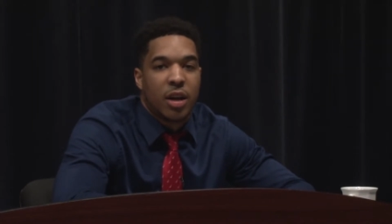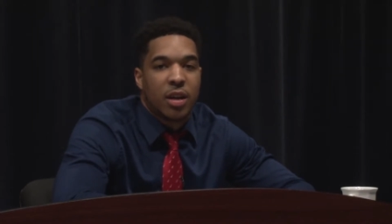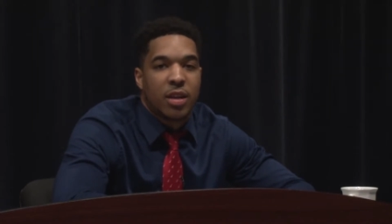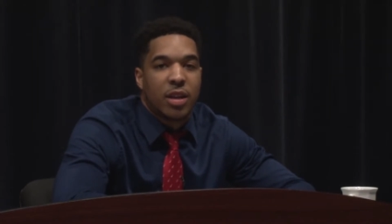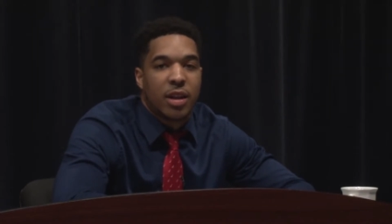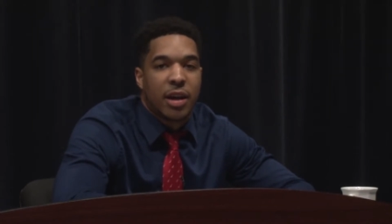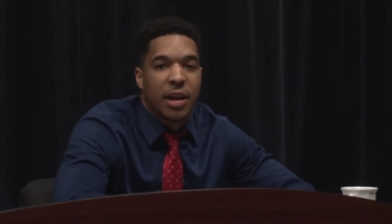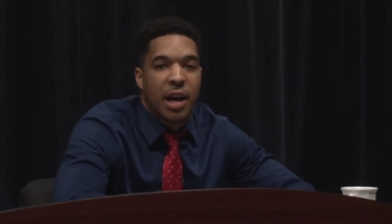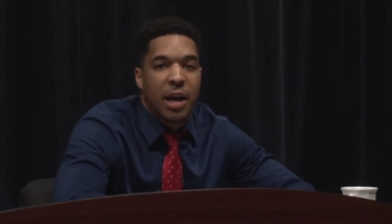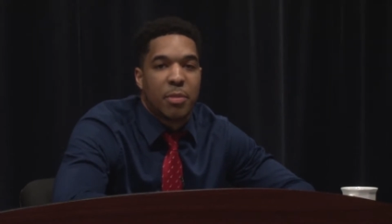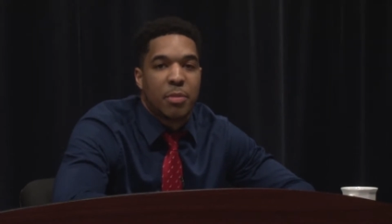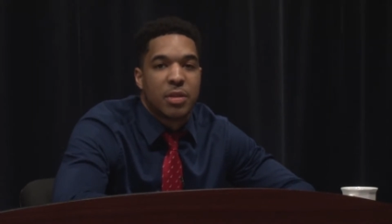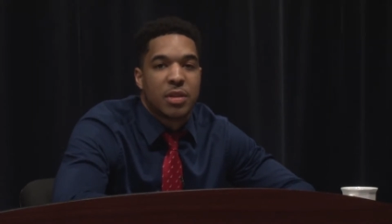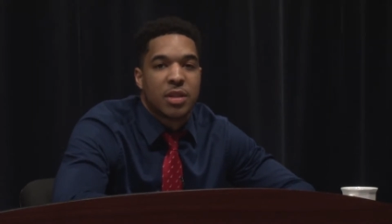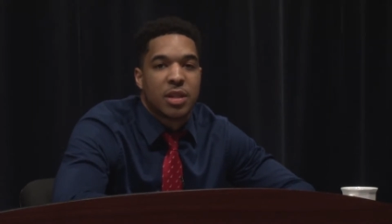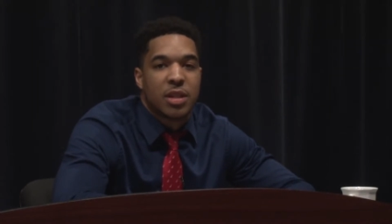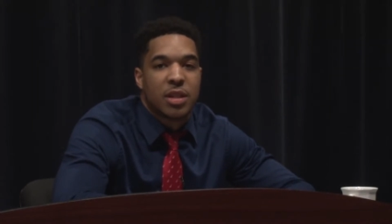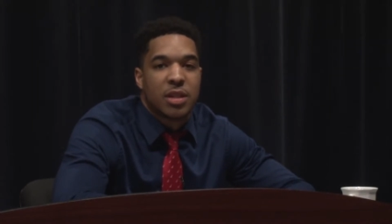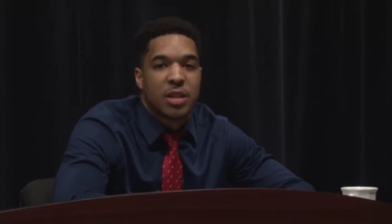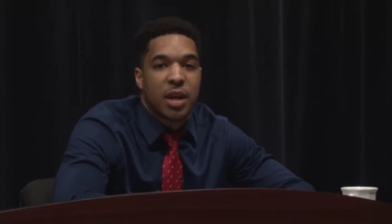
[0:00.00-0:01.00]
the campus
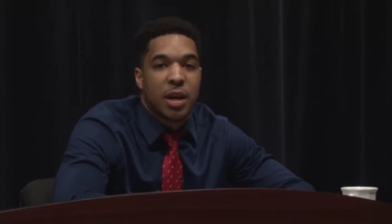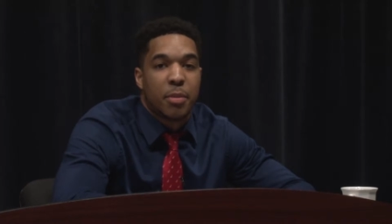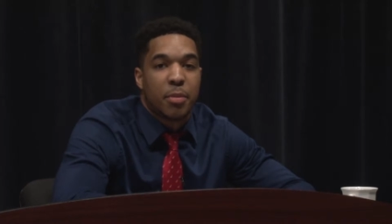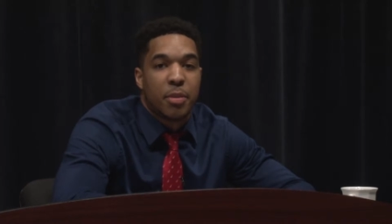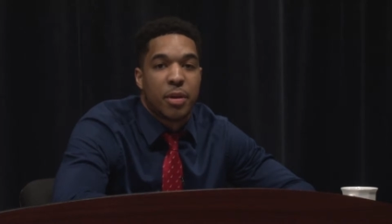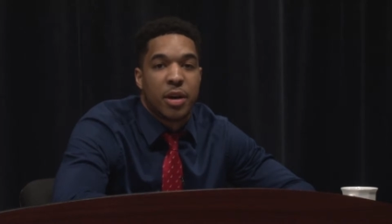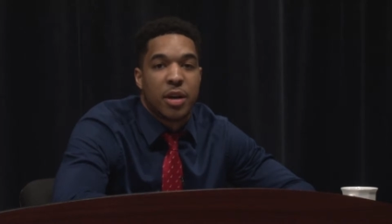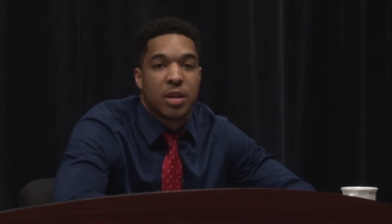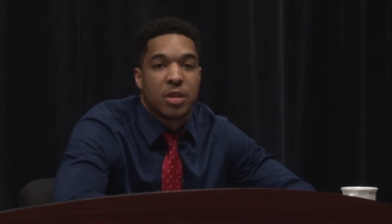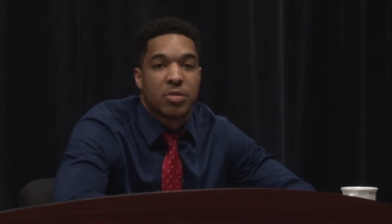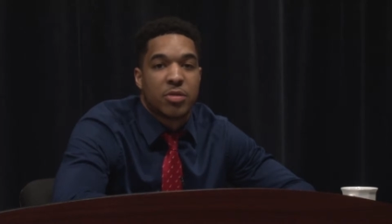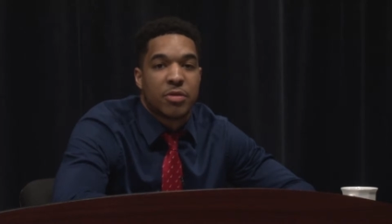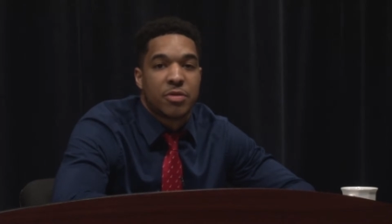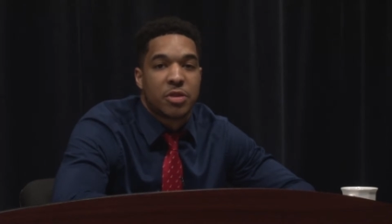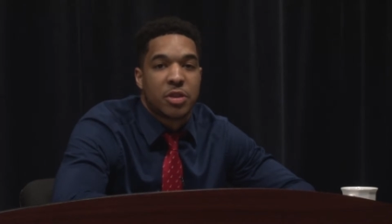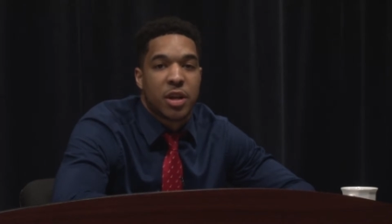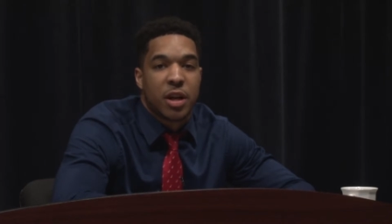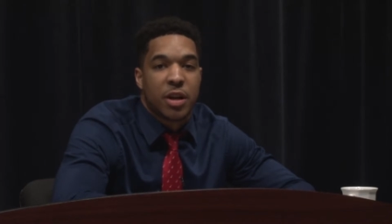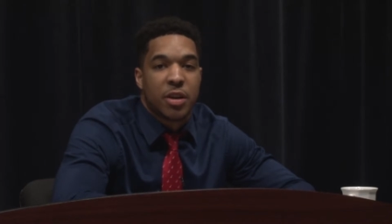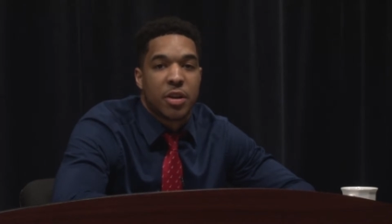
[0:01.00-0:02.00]
is abuzz with
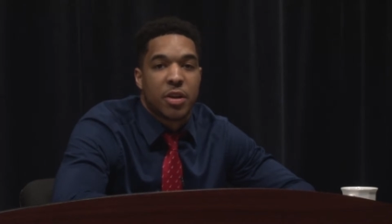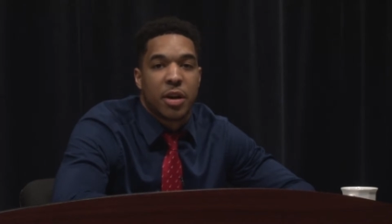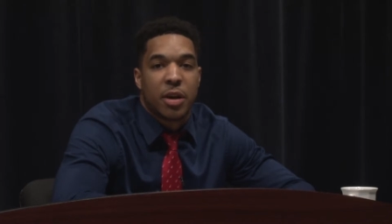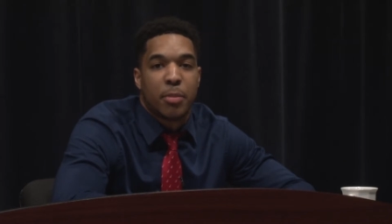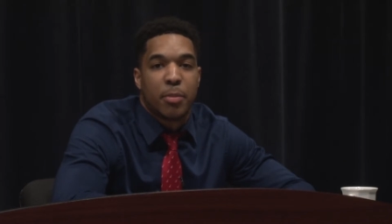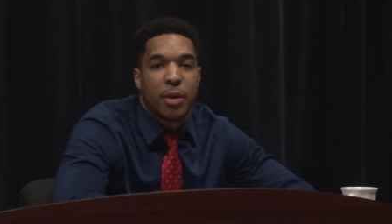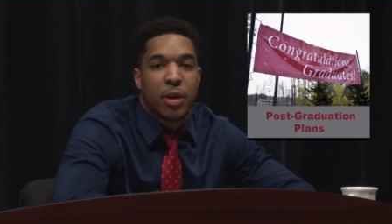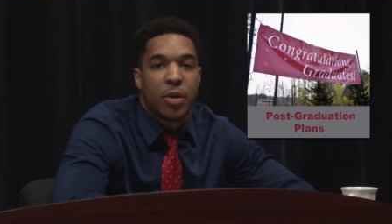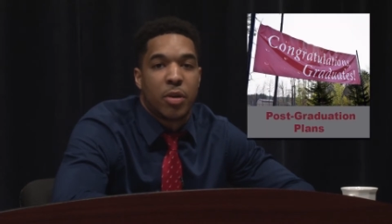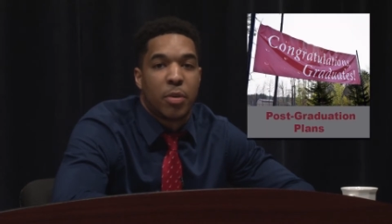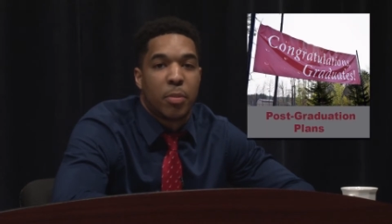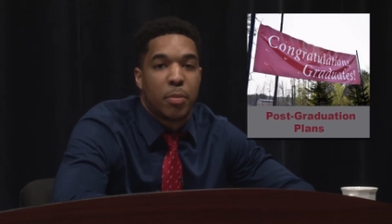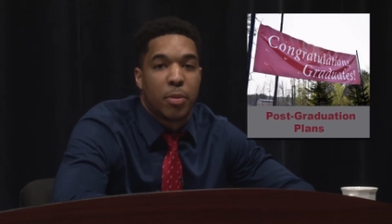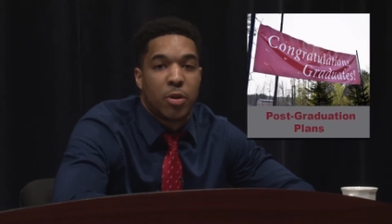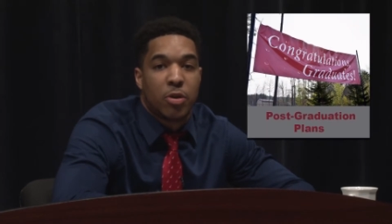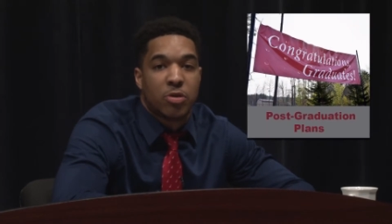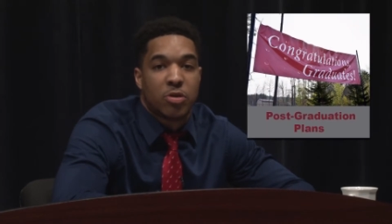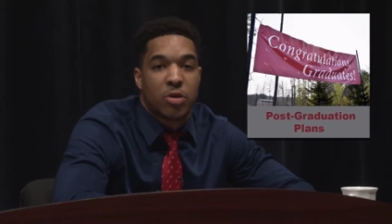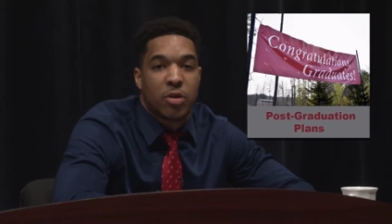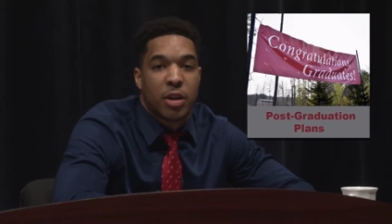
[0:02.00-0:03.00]
chatter about
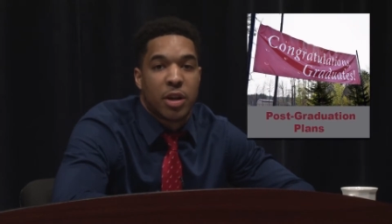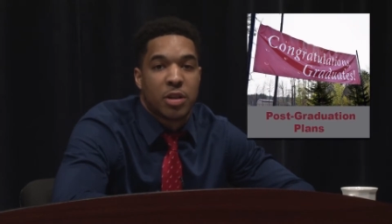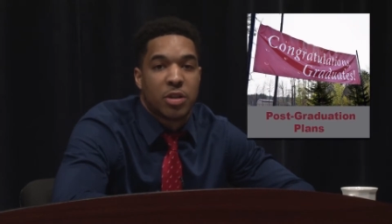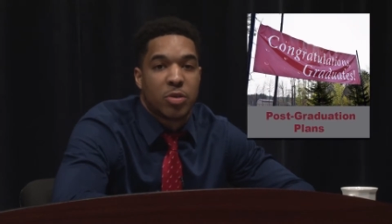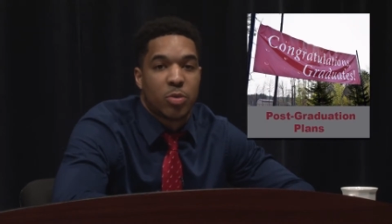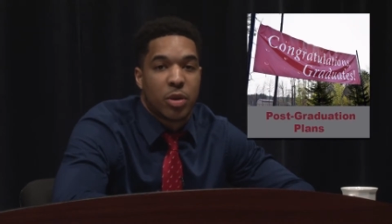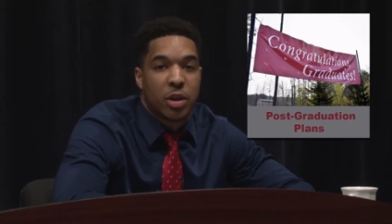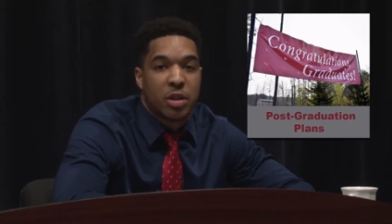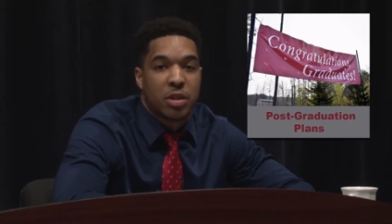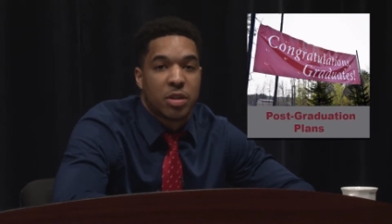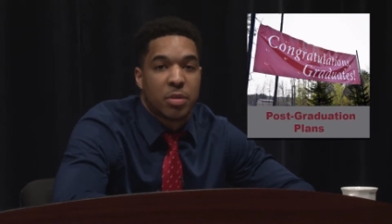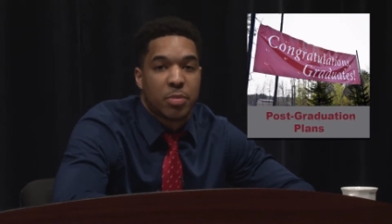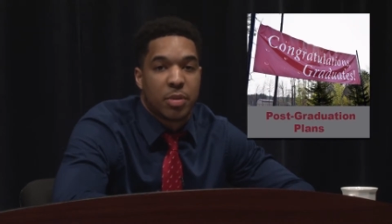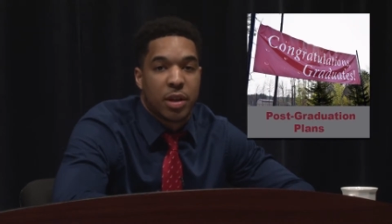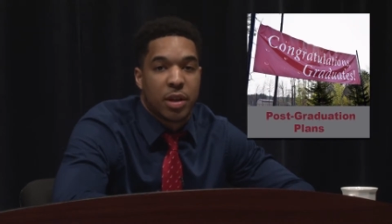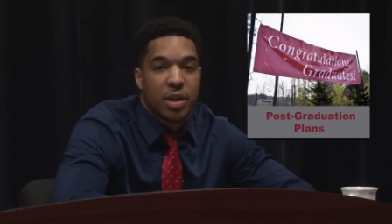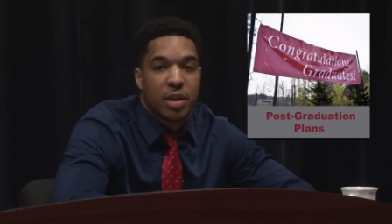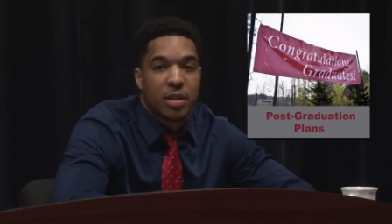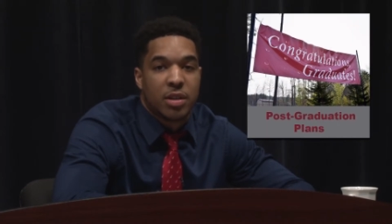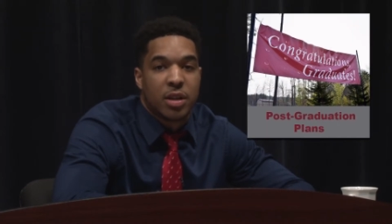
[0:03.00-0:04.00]
post-graduation
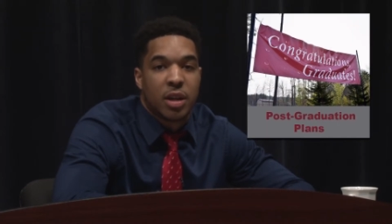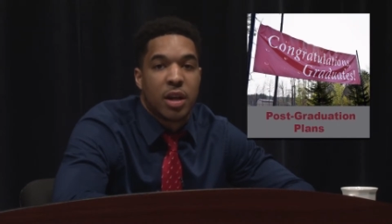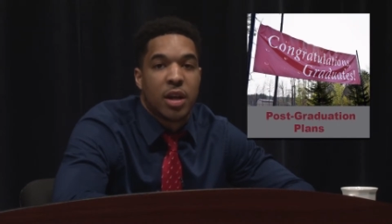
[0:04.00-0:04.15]
plans.